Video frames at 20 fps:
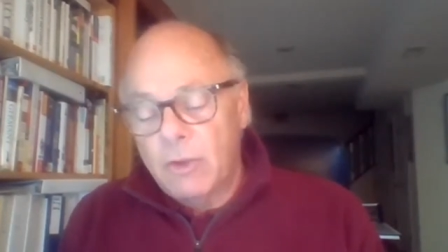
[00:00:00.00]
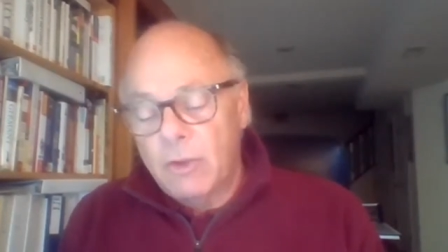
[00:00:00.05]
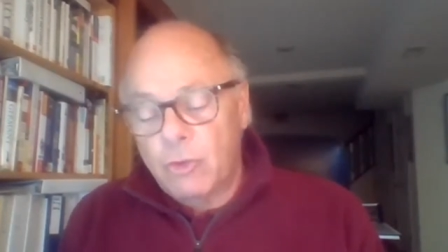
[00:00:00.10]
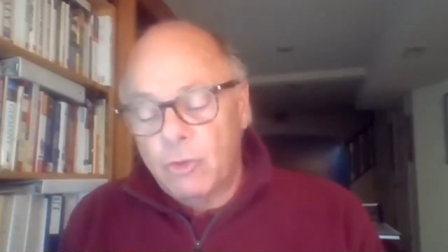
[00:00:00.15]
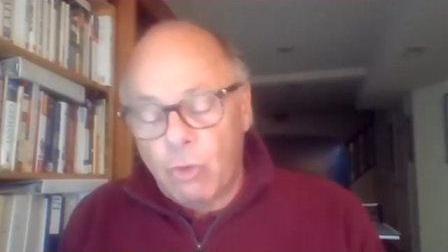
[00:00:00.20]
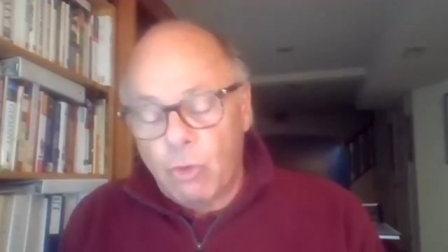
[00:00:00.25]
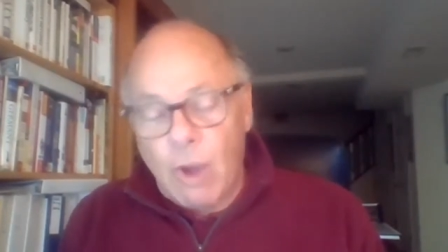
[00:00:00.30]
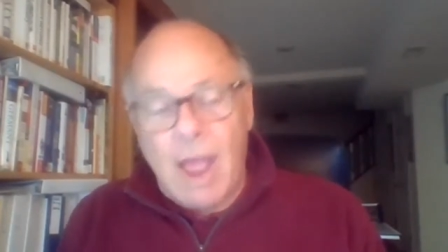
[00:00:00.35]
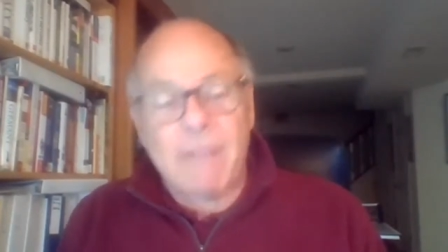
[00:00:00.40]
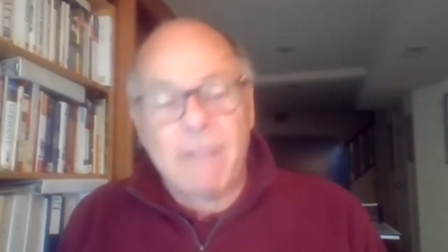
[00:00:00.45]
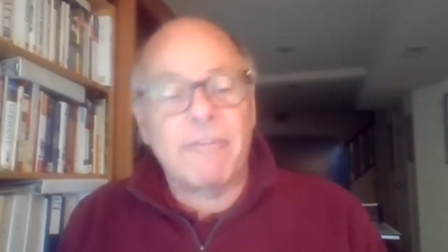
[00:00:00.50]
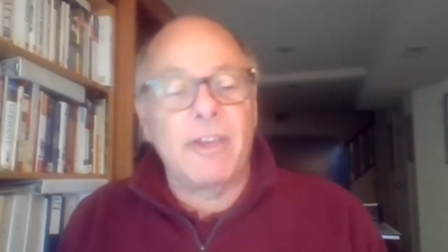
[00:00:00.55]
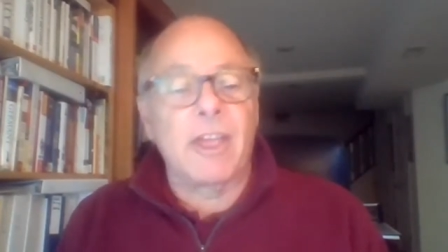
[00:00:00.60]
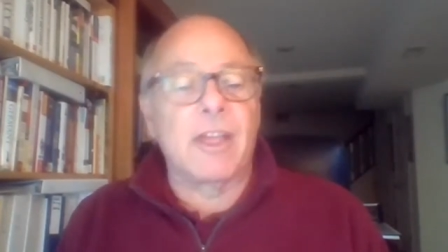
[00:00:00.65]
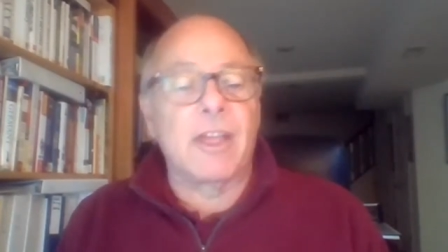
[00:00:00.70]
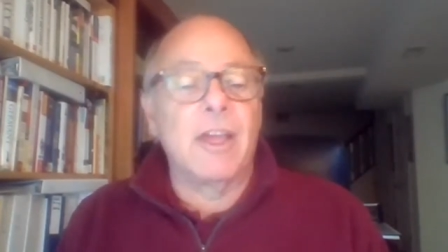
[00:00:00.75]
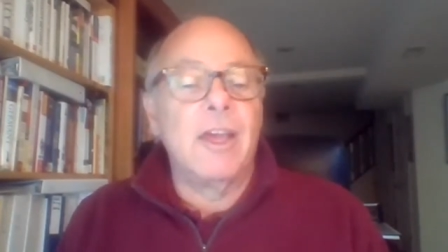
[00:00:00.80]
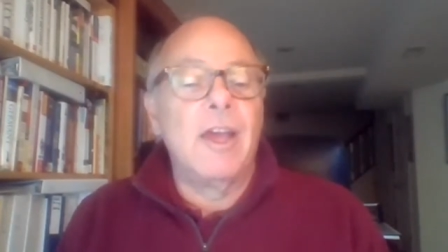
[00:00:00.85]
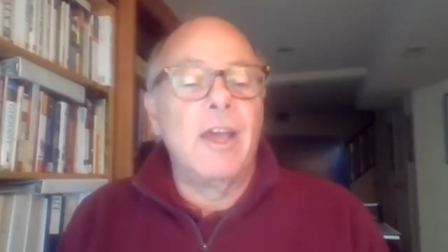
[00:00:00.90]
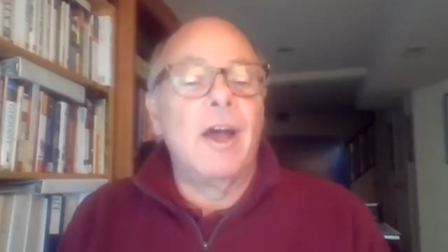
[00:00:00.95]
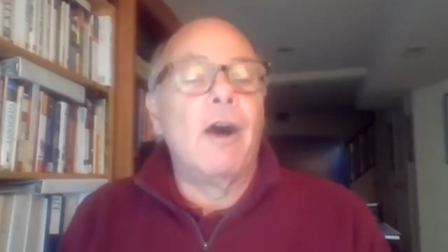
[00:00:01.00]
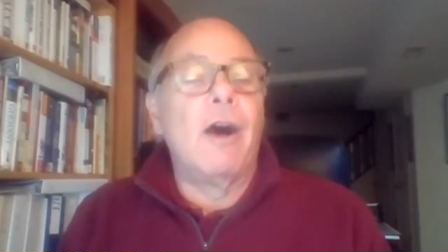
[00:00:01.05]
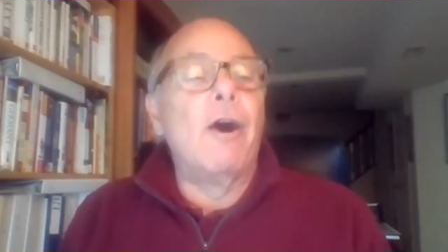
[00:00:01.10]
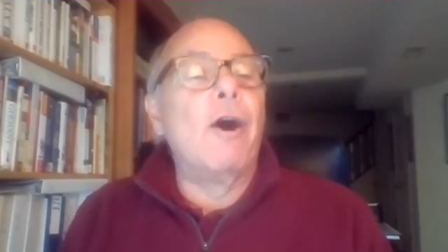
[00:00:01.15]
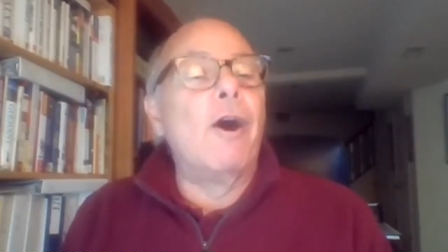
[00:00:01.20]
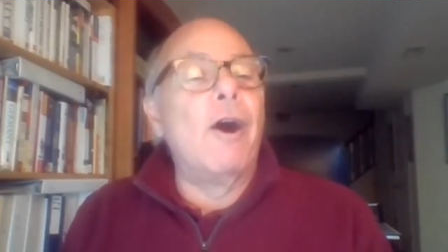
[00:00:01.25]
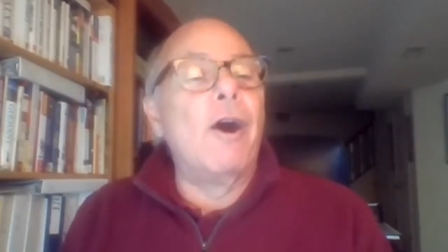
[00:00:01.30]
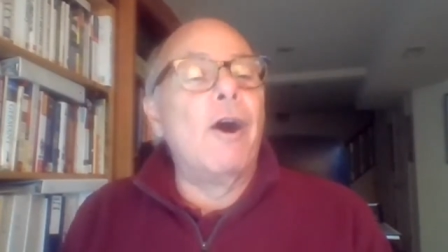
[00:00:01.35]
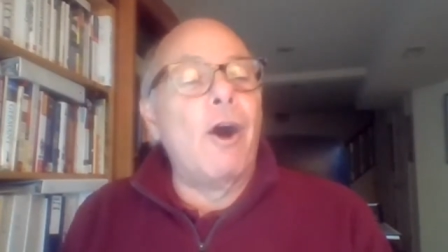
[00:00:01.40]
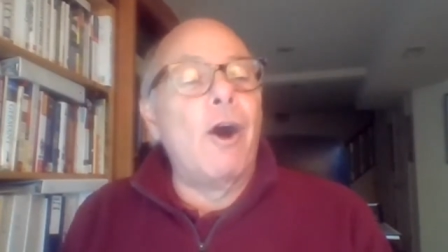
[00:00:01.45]
traffic
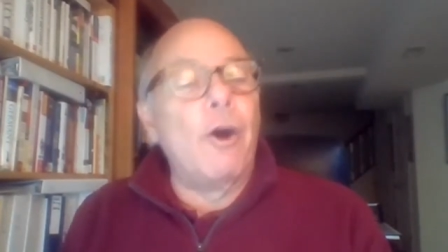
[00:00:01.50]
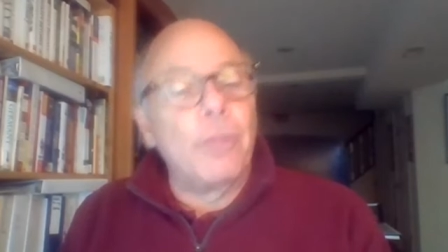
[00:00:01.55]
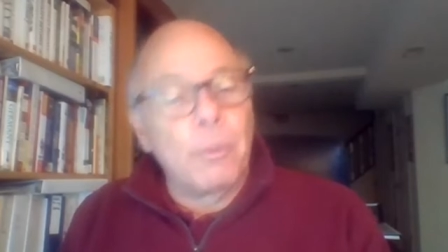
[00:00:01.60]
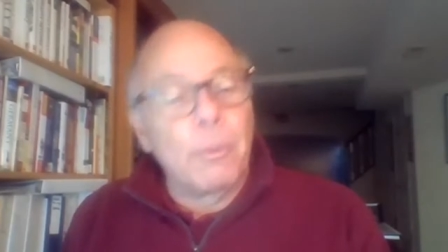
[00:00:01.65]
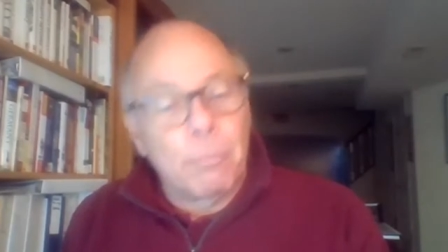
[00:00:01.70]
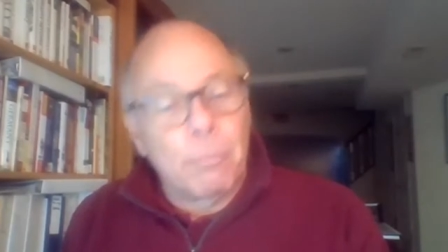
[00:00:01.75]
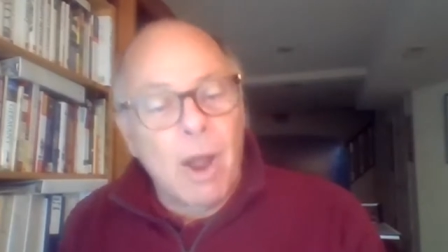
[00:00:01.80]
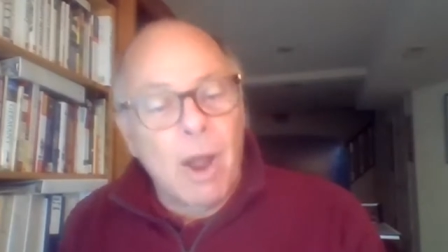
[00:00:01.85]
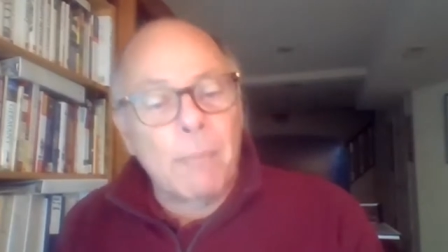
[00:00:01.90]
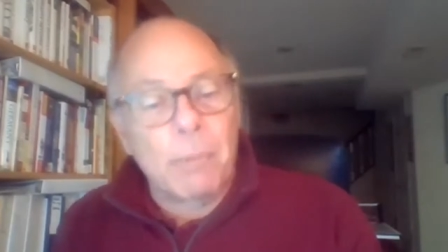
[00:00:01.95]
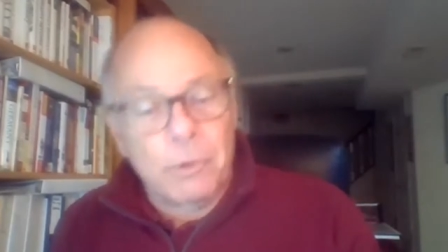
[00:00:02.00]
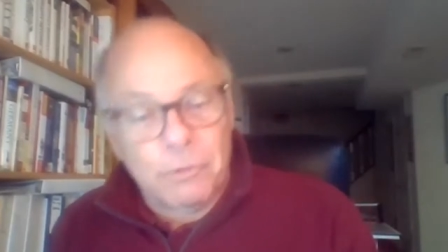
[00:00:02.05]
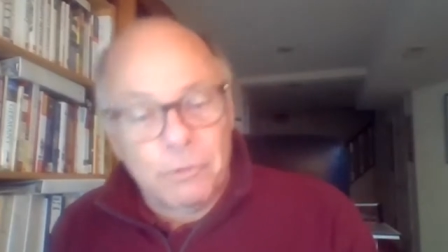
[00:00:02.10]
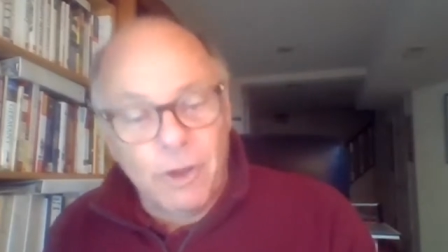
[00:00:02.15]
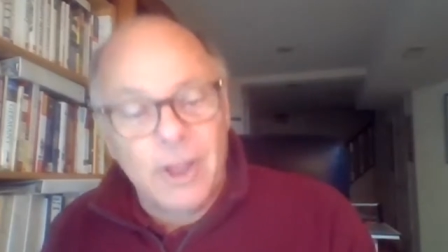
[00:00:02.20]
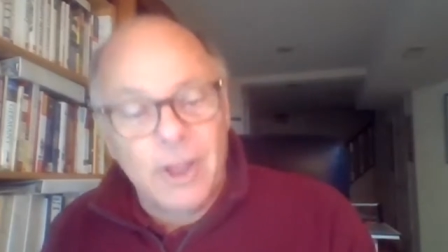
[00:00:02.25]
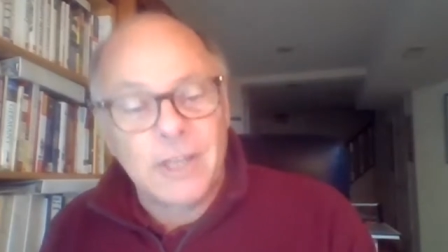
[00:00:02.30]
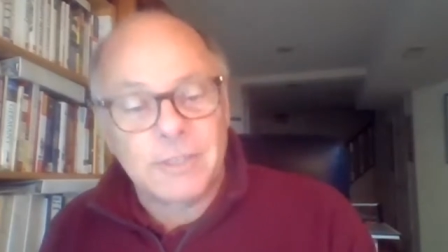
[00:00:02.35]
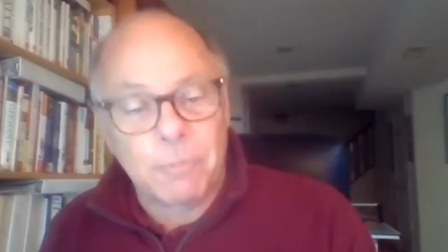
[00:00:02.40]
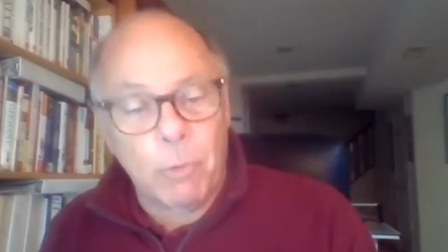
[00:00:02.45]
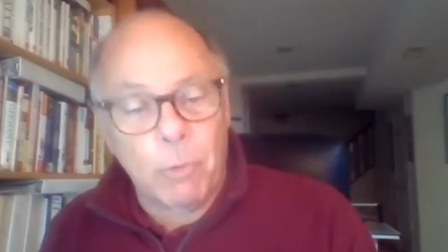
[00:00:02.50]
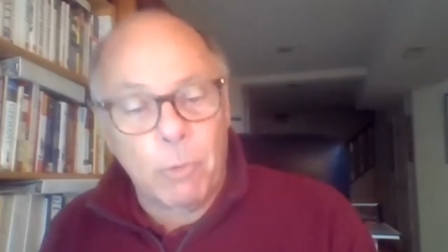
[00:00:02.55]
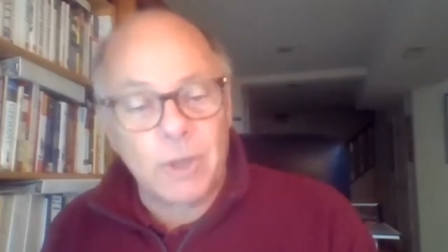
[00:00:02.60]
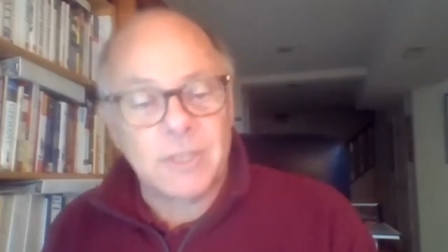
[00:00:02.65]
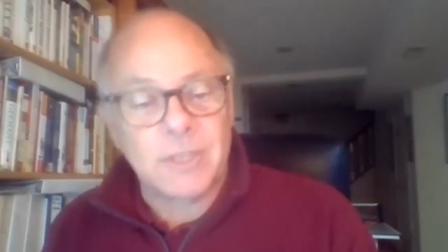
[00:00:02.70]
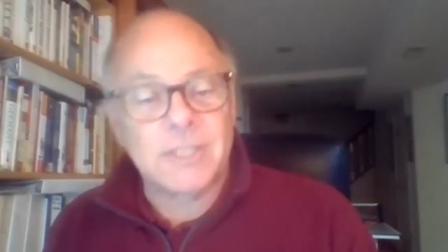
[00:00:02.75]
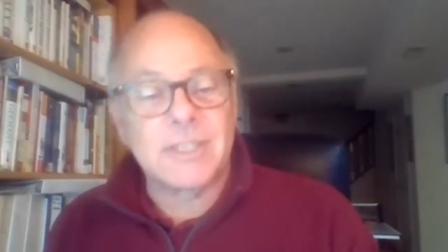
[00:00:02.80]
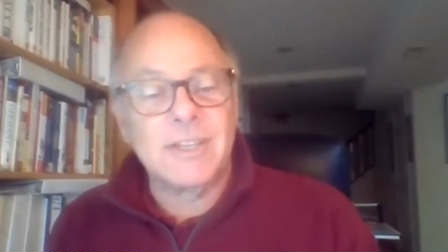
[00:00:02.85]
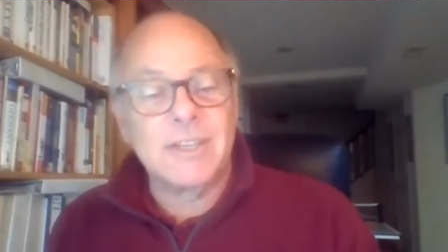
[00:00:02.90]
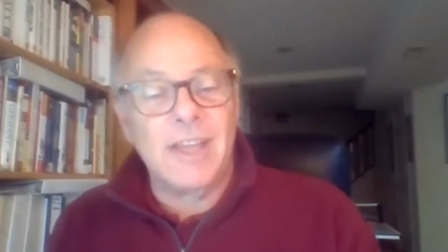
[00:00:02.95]
on the proper
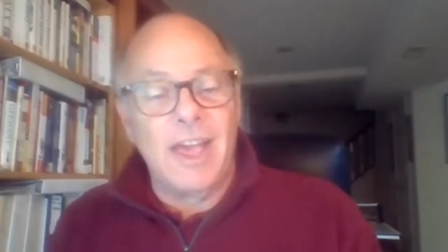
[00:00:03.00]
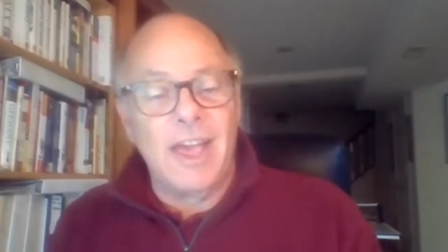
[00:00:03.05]
transports.